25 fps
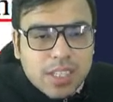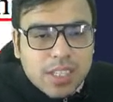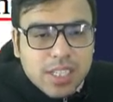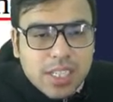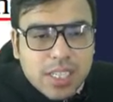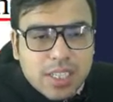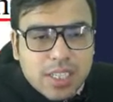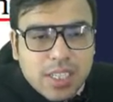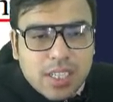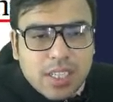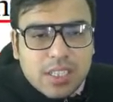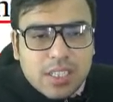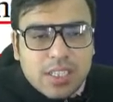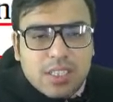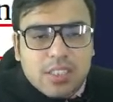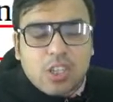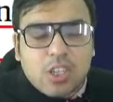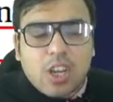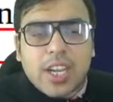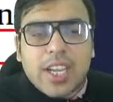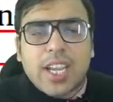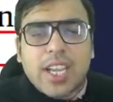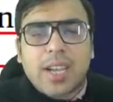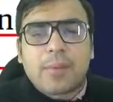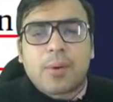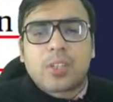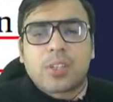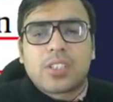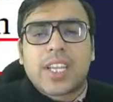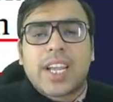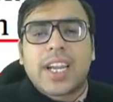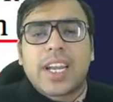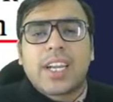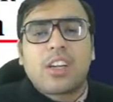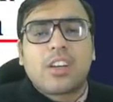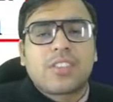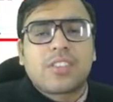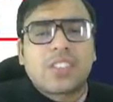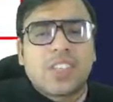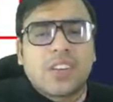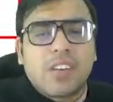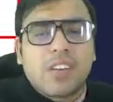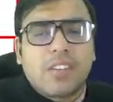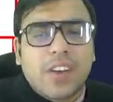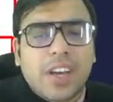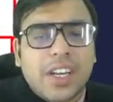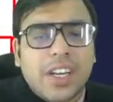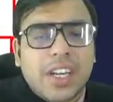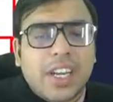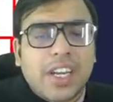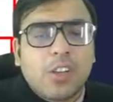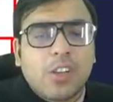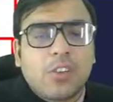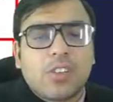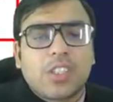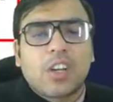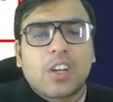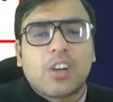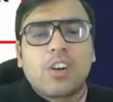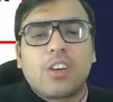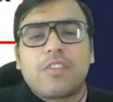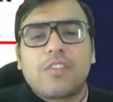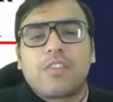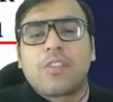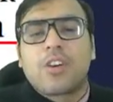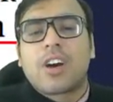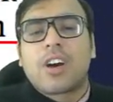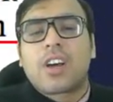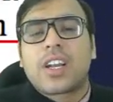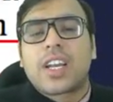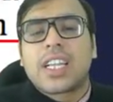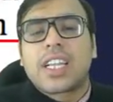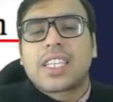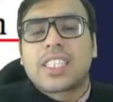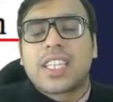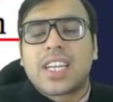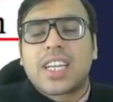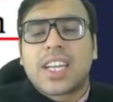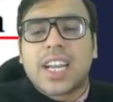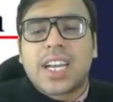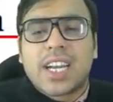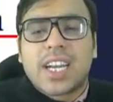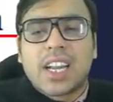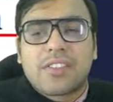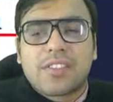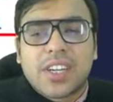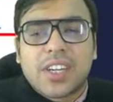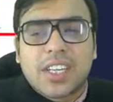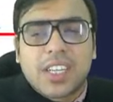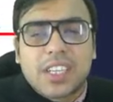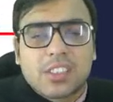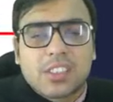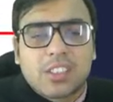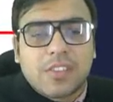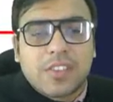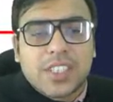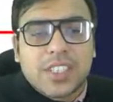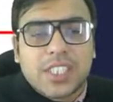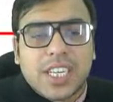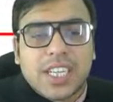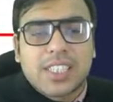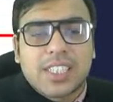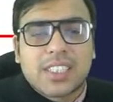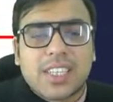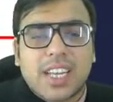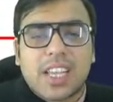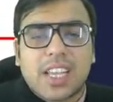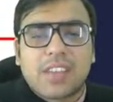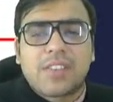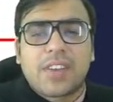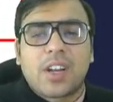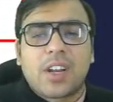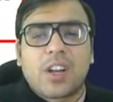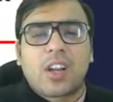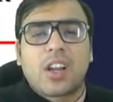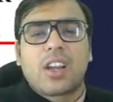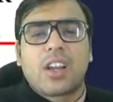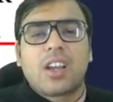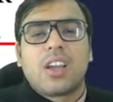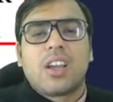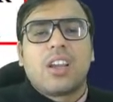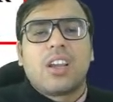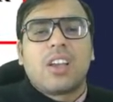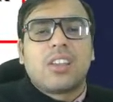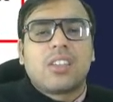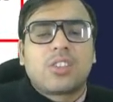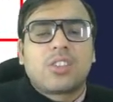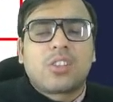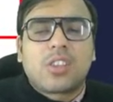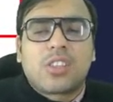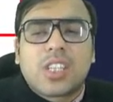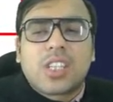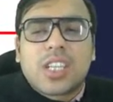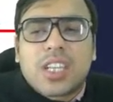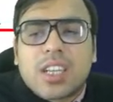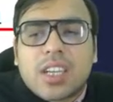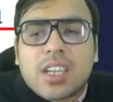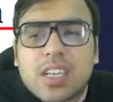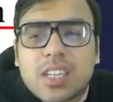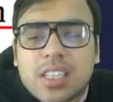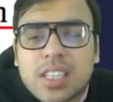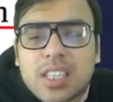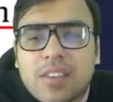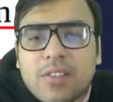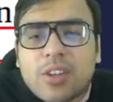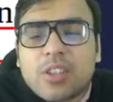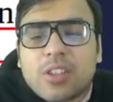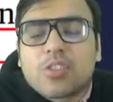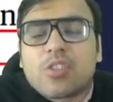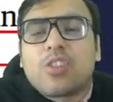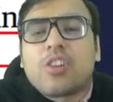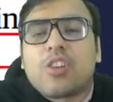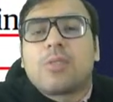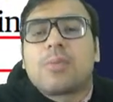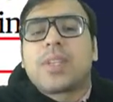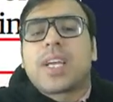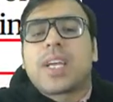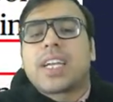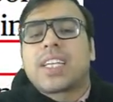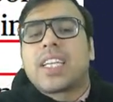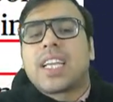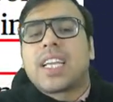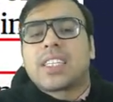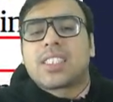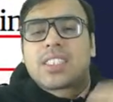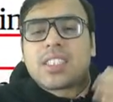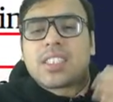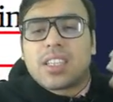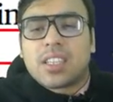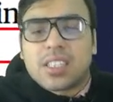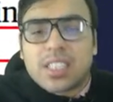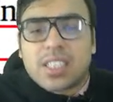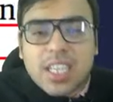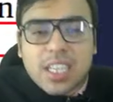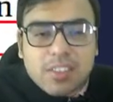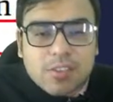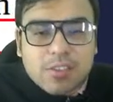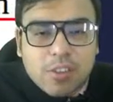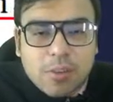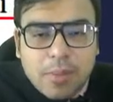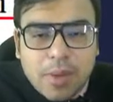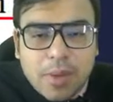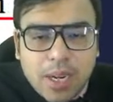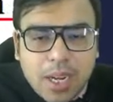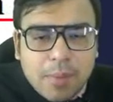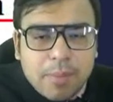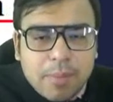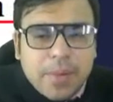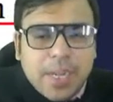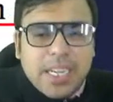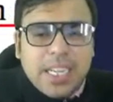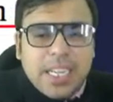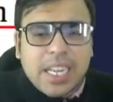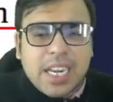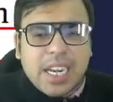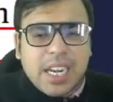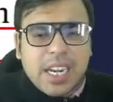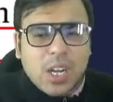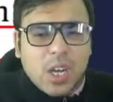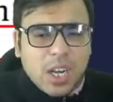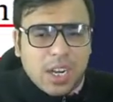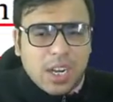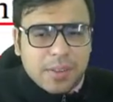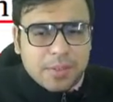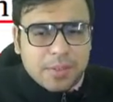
is talking about. The end of civil war renewed the hope for our nation that after years of ethnic strife and all. So there was hope that yes, things would become better and all.